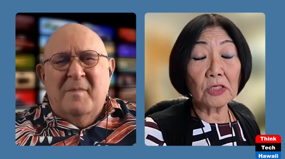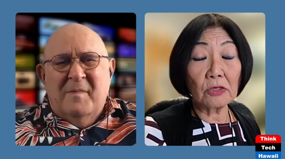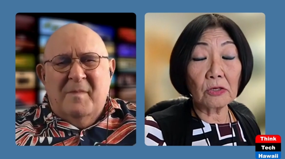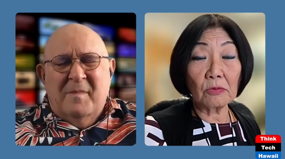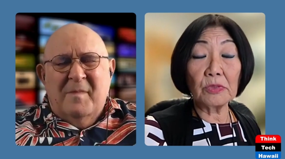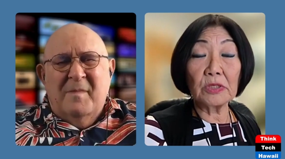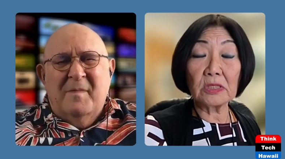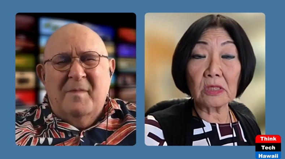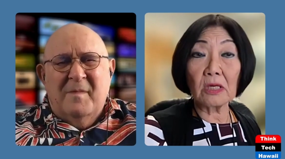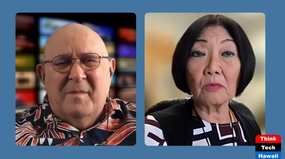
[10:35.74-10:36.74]
Speaker 1: year, we
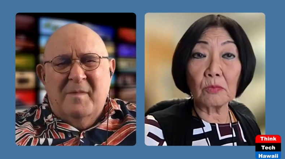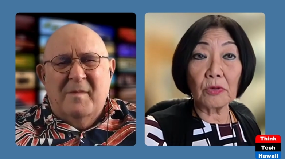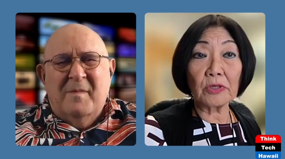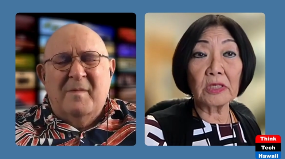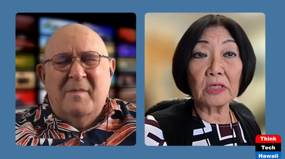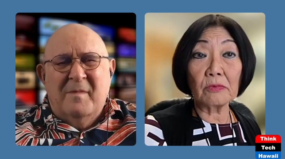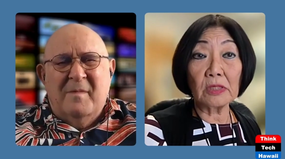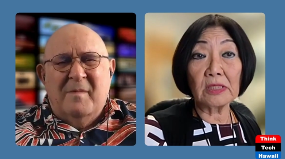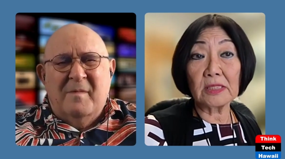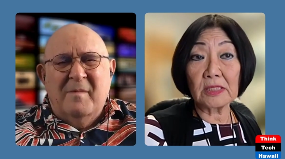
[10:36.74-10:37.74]
start working
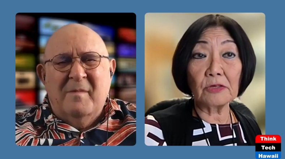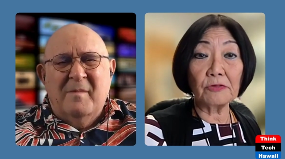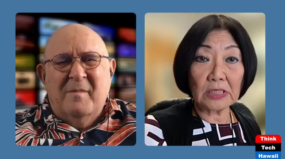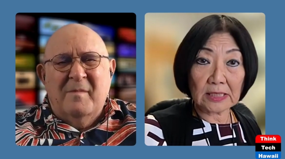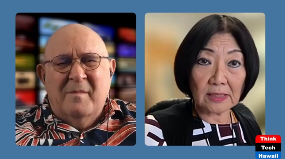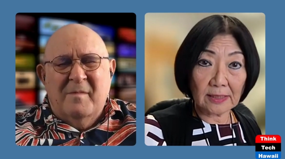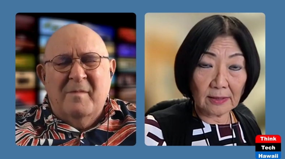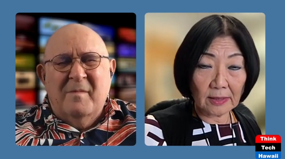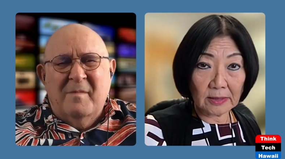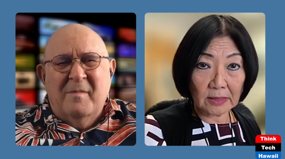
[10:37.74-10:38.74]
really
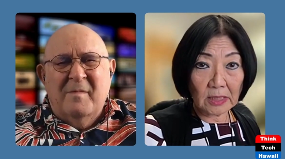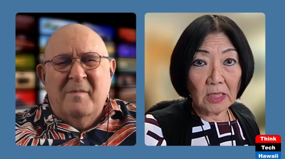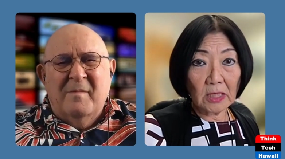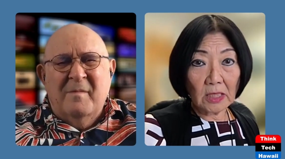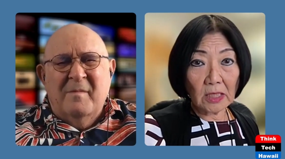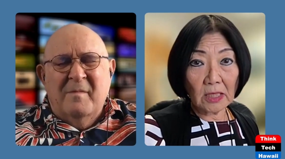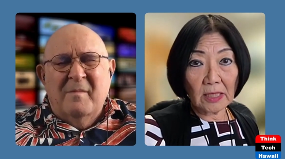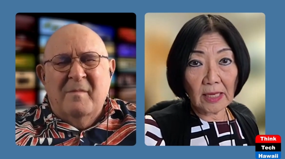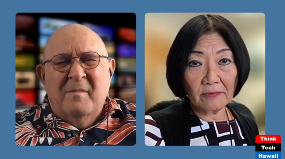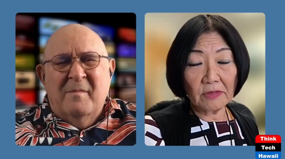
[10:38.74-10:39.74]
seriously on uh,
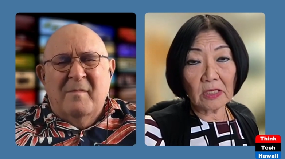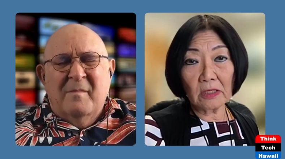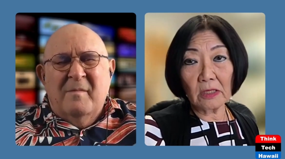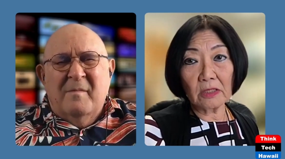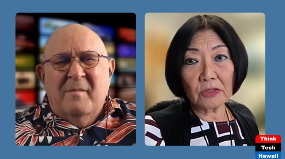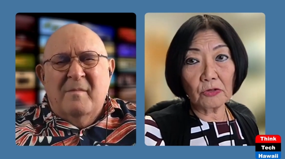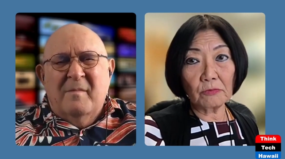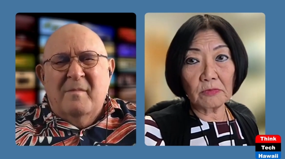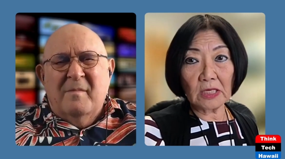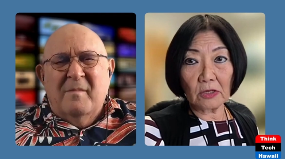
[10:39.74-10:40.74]
having a
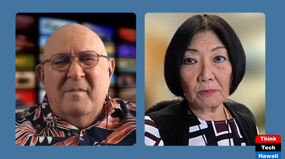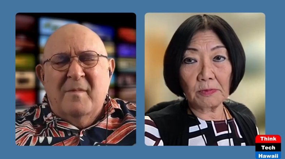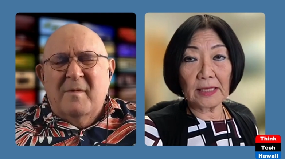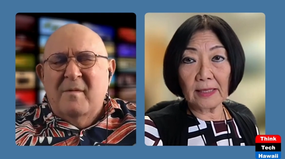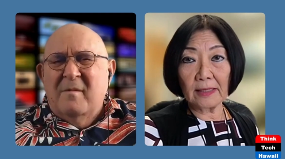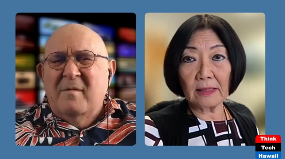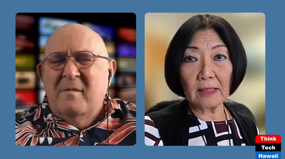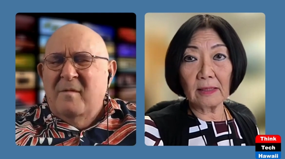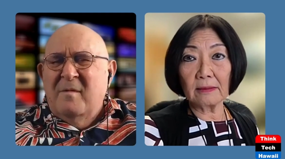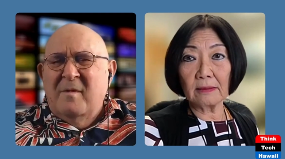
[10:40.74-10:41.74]
long-term care plan
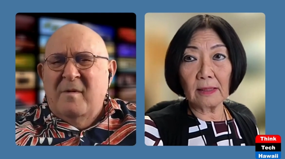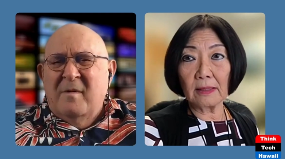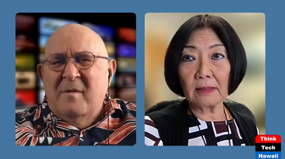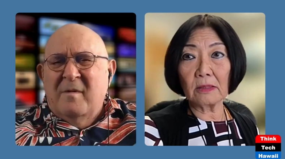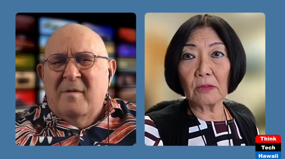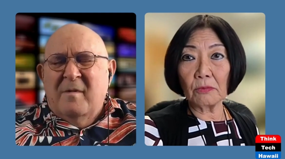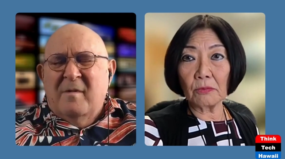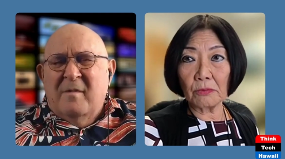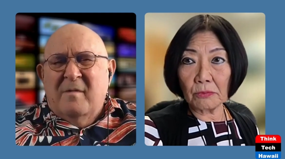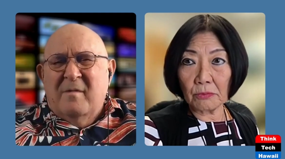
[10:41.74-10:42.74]
and, and
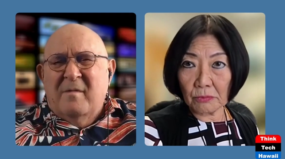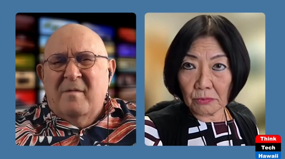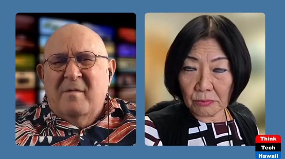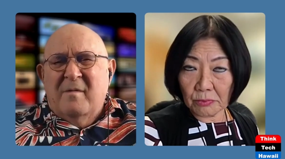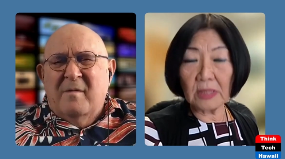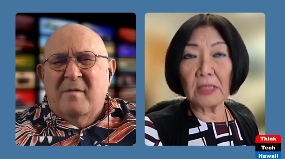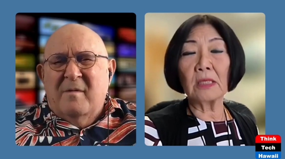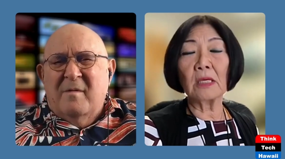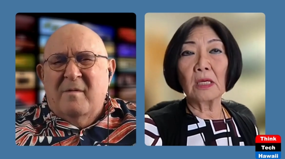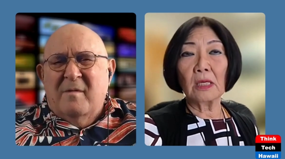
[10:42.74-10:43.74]
really